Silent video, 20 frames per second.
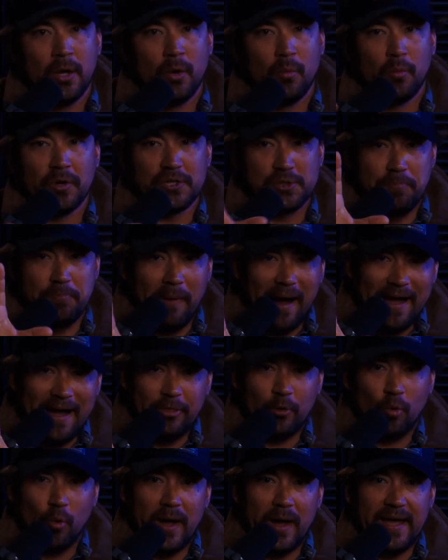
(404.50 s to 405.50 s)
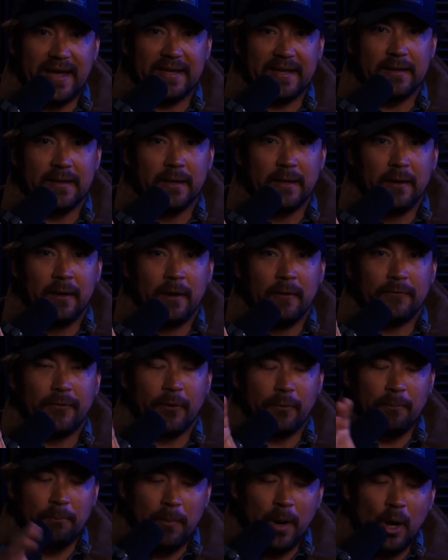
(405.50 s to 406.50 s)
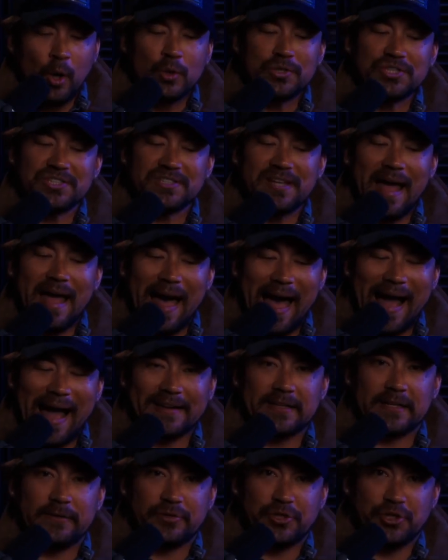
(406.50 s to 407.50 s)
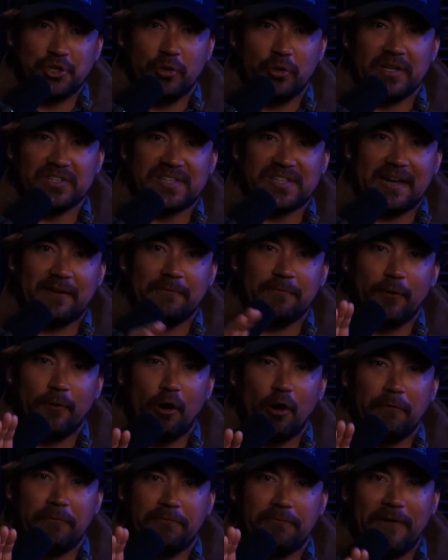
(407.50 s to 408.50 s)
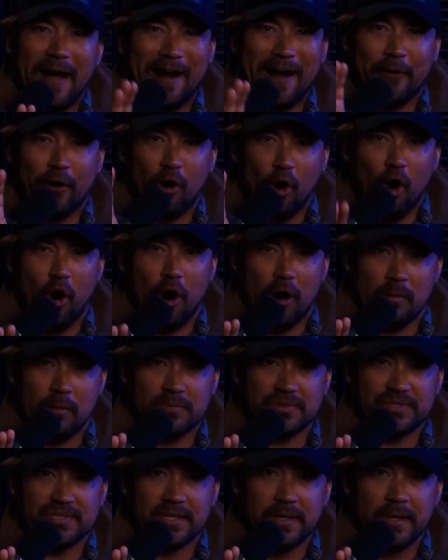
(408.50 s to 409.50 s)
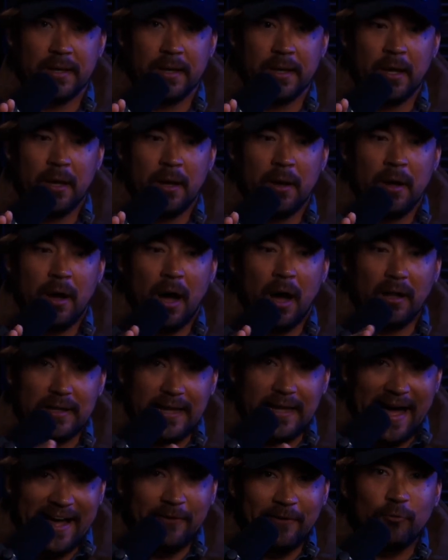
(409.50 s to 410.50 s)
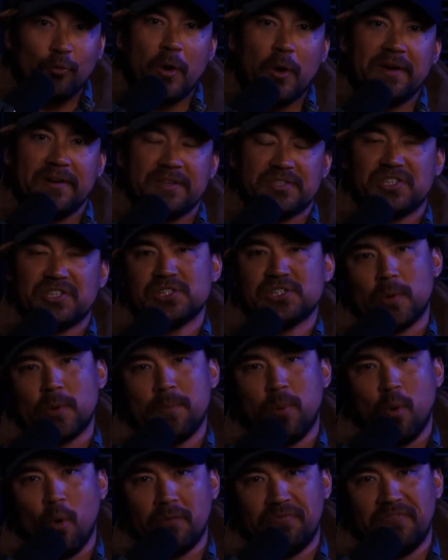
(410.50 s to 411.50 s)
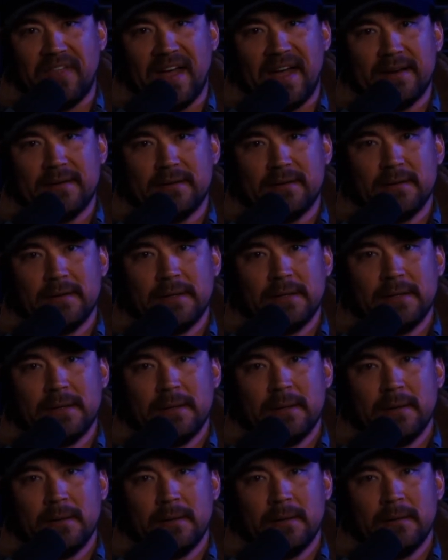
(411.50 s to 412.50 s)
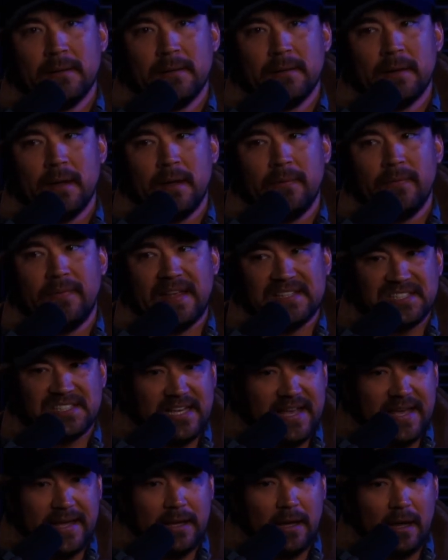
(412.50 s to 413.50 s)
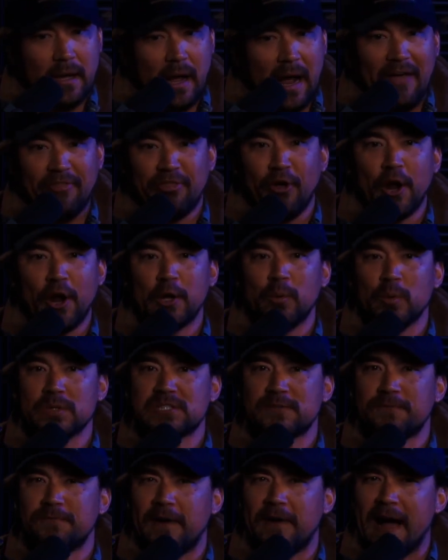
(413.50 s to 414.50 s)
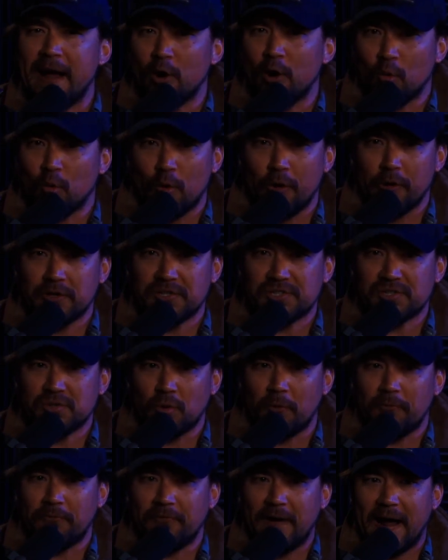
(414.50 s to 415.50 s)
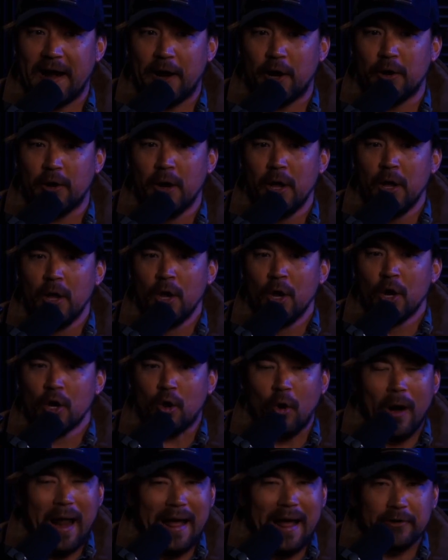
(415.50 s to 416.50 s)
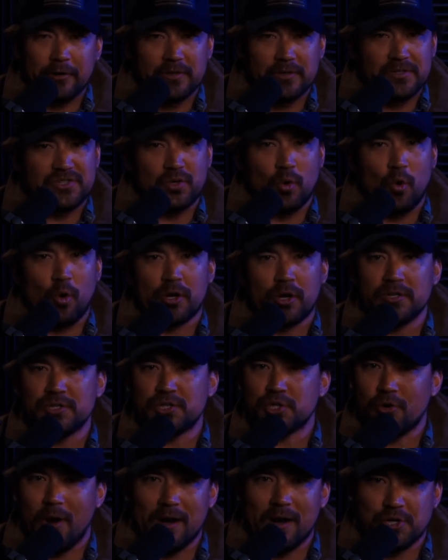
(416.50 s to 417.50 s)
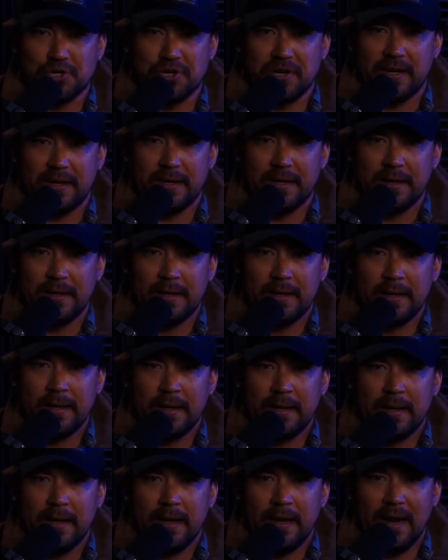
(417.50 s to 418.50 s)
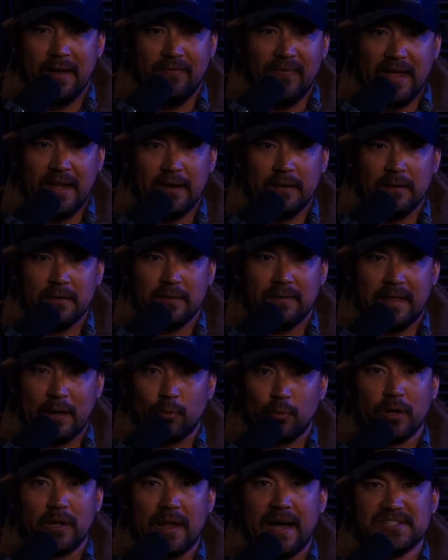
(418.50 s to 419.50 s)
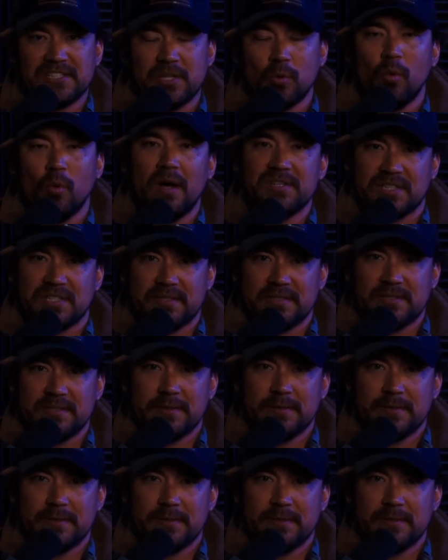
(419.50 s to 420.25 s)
which, by the way, for most active shootings that involve firearms, a lot of witnesses report that. They say, I thought it was fireworks or firecrackers or construction, and then they realized it wasn't.